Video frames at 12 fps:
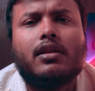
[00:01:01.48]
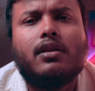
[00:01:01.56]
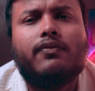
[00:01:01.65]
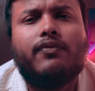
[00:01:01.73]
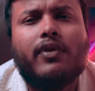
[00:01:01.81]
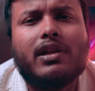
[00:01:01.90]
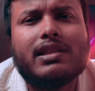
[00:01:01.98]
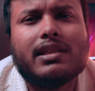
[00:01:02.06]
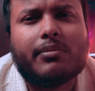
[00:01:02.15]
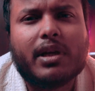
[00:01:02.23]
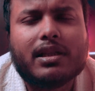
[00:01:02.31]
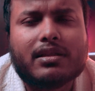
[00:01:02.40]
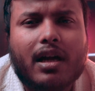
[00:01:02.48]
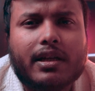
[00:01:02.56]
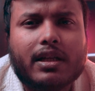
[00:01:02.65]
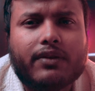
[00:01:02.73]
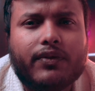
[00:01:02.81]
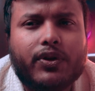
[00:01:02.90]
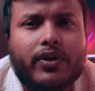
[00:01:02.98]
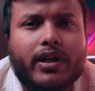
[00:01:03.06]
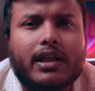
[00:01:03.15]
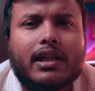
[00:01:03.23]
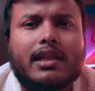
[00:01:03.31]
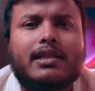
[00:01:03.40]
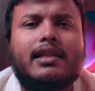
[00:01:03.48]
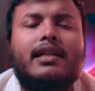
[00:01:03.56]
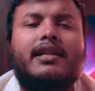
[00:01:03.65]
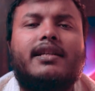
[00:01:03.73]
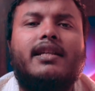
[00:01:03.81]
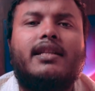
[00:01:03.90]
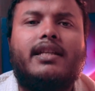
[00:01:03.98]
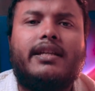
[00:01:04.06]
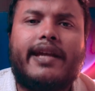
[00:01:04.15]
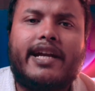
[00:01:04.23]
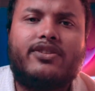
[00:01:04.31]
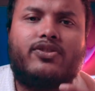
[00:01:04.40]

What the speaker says: The first step in starting video editing is selecting the right